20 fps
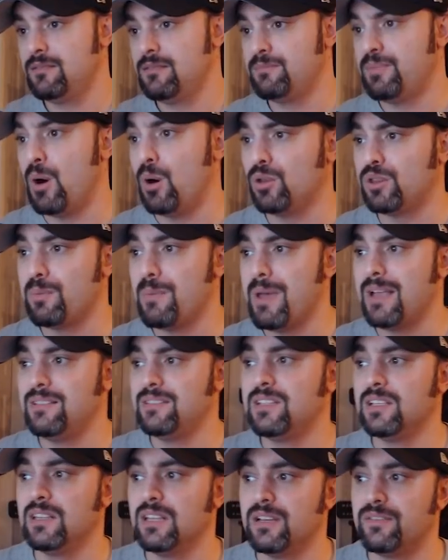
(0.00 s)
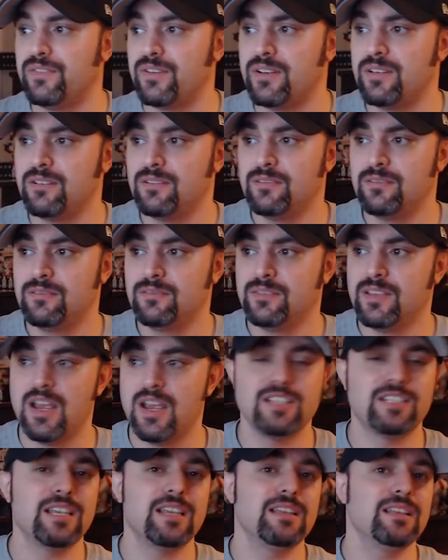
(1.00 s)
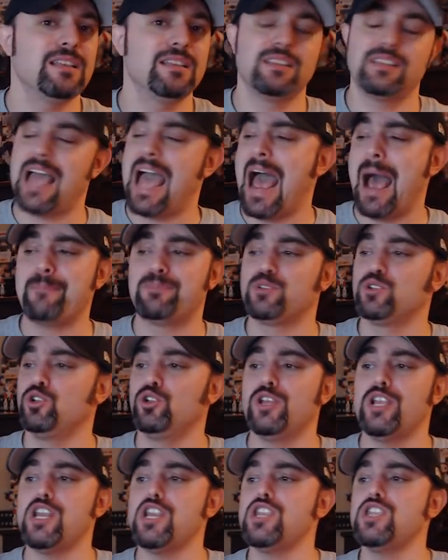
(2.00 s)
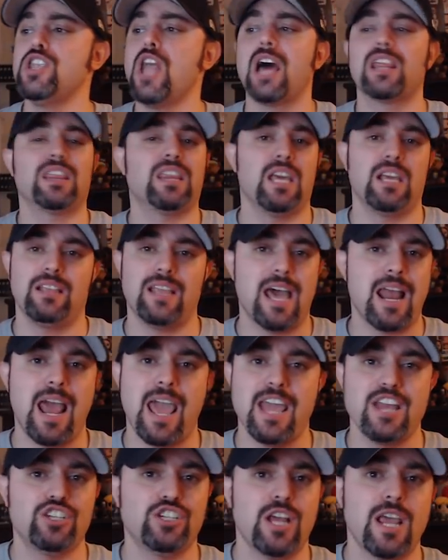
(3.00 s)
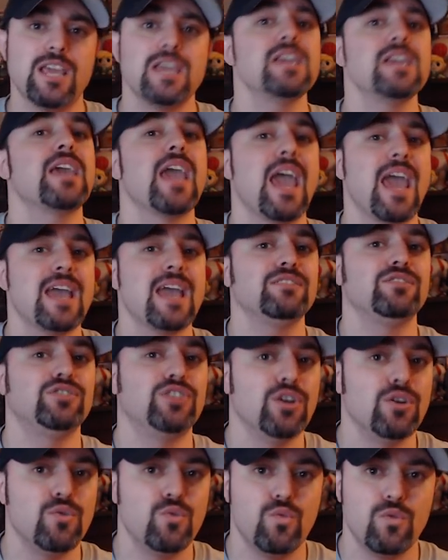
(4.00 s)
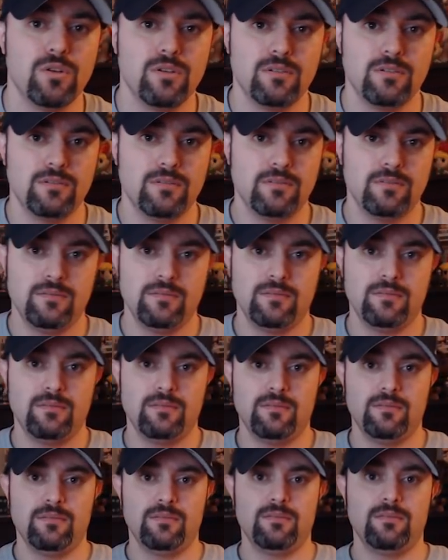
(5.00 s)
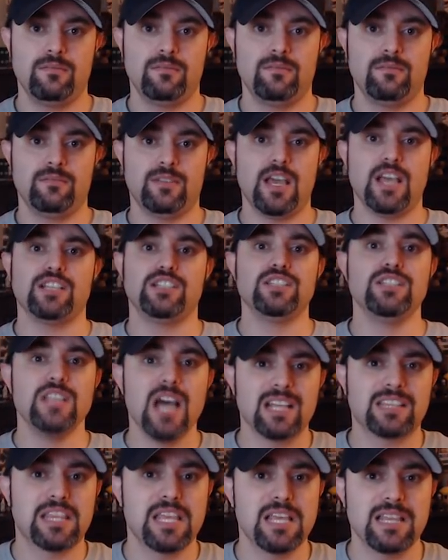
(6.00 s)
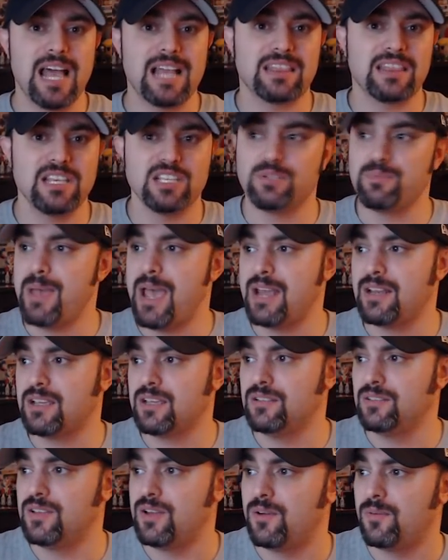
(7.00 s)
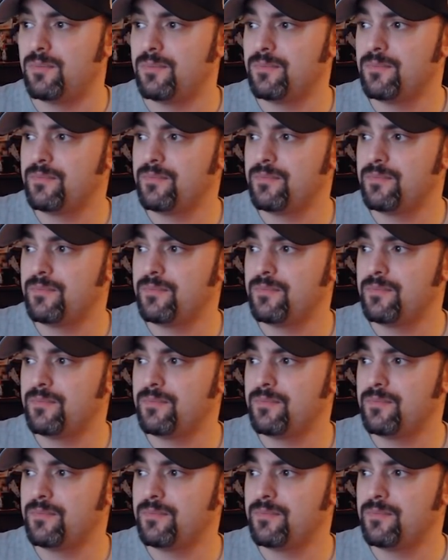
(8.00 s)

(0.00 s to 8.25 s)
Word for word: Both men delivered. There's absolutely nothing that AJ can't do. There's nothing that this man can do.